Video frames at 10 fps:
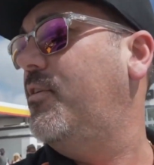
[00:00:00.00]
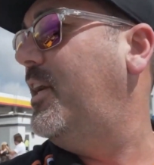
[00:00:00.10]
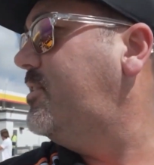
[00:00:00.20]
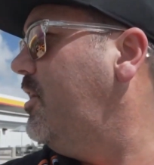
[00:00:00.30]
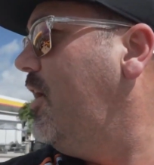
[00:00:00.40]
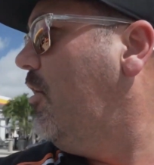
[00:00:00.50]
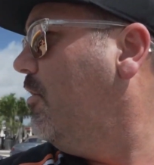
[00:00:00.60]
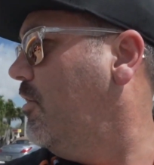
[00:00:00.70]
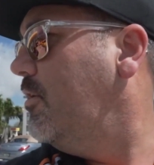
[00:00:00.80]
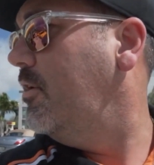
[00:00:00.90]
That's the deal.
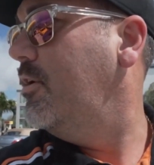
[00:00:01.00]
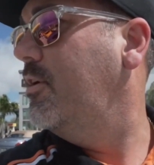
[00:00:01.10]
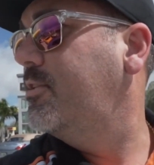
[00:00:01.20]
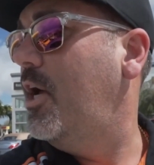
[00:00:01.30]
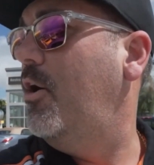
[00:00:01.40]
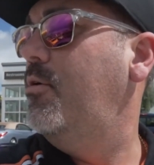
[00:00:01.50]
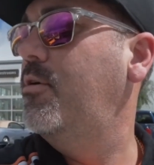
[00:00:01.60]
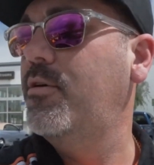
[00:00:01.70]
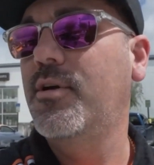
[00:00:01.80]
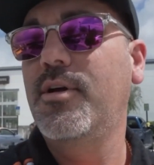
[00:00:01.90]
So
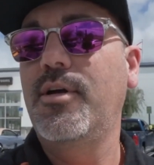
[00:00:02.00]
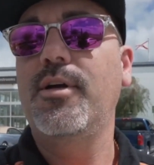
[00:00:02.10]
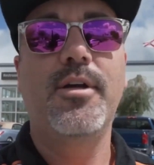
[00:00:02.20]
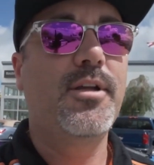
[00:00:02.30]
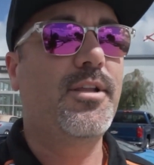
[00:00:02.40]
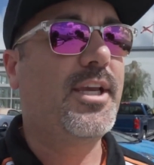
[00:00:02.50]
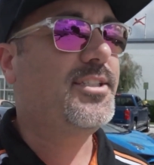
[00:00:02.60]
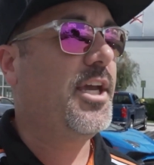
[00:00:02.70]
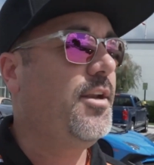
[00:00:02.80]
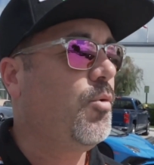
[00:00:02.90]
they
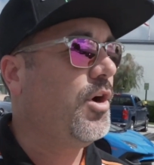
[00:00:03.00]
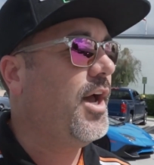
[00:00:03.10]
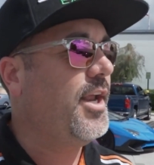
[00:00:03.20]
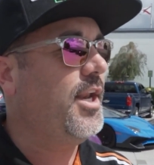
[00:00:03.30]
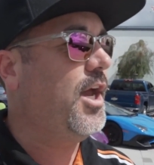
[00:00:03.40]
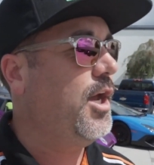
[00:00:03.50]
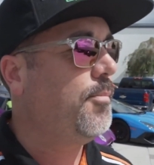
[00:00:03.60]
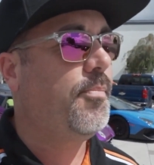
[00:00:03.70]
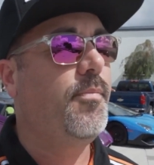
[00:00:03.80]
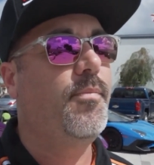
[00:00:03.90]
said that we're not in a,
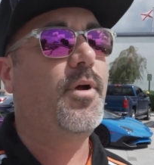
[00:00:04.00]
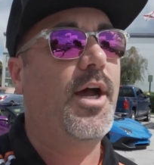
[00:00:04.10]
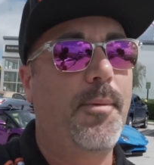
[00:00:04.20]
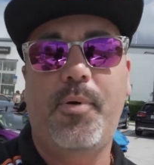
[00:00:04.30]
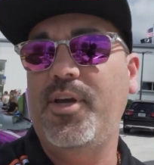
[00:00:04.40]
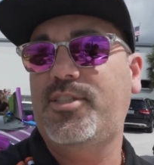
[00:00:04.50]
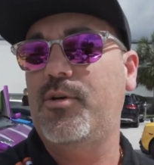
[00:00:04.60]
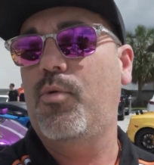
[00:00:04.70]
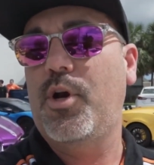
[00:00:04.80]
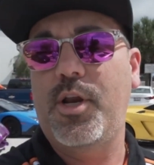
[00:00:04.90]
a place,
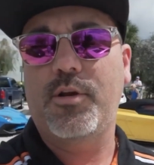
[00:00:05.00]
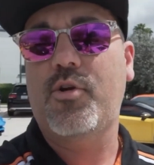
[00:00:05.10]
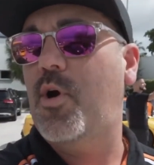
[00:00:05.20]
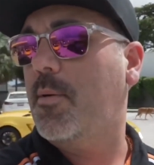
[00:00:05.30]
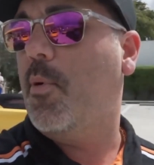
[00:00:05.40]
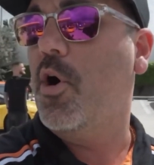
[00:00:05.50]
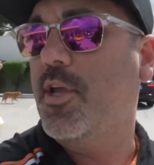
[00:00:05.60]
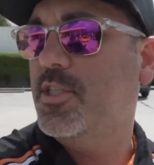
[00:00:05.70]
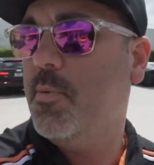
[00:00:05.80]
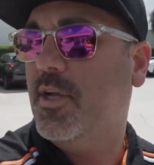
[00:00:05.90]
we're in a correct
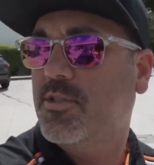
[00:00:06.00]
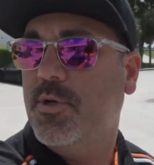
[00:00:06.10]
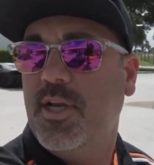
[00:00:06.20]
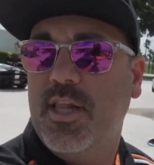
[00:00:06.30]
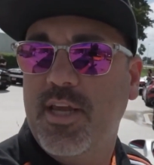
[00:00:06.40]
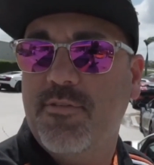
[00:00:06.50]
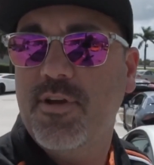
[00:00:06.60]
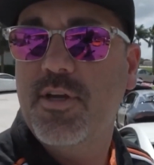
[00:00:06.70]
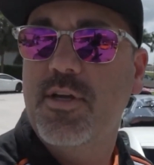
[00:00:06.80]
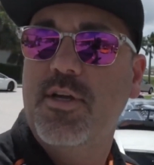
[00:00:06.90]
parking spot, so we need to leave.
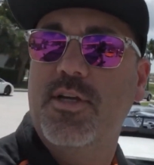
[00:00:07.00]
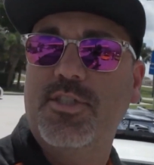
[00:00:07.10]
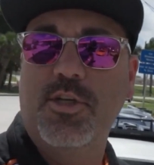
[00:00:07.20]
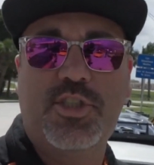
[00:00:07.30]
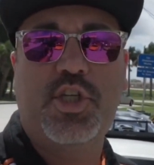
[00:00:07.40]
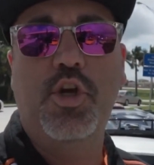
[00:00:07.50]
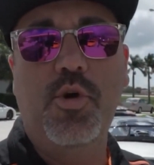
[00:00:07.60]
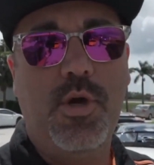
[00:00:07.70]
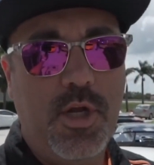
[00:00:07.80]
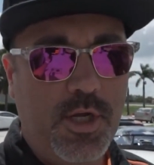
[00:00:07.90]
So it's
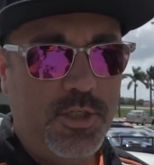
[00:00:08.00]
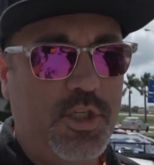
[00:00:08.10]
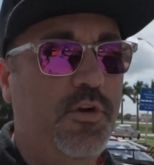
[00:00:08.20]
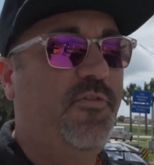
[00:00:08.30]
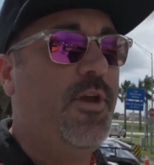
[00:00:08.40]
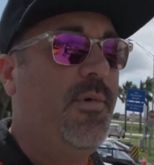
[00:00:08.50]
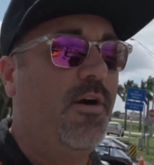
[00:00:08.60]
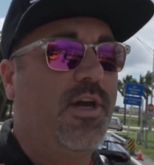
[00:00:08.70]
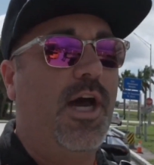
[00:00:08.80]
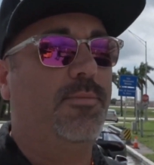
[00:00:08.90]
two two
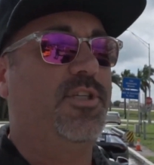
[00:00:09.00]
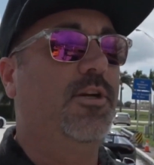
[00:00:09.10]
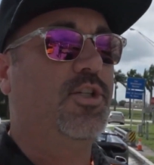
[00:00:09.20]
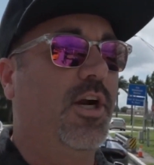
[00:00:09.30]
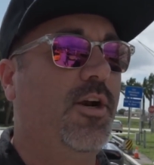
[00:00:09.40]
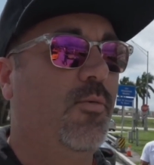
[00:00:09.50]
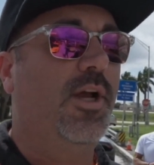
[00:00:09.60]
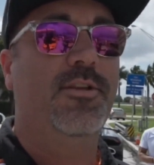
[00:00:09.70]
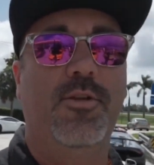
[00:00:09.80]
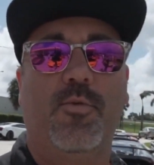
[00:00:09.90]
female cops that are trying to
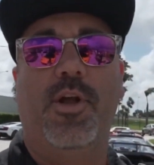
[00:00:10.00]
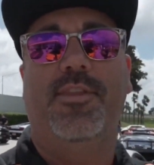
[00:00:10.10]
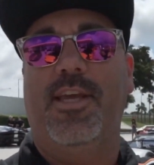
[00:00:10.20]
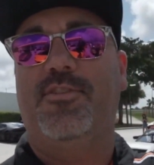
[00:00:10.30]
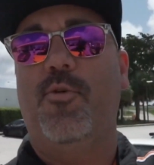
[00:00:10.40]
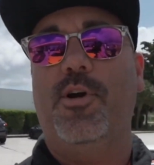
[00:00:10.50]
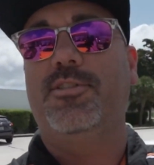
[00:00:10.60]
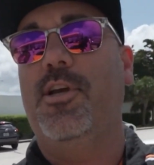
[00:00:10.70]
run run things for us.